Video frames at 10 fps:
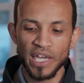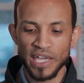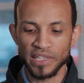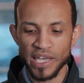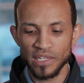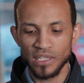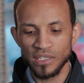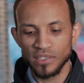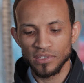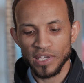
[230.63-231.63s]
and that
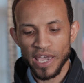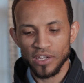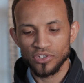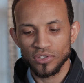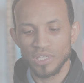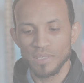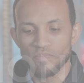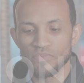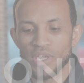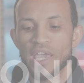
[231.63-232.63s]
is actually
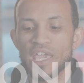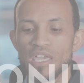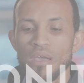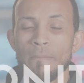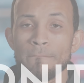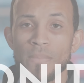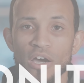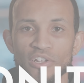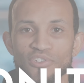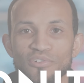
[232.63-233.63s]
a
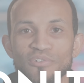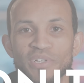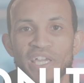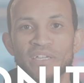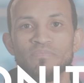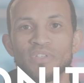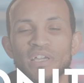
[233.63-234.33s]
monitor, okay?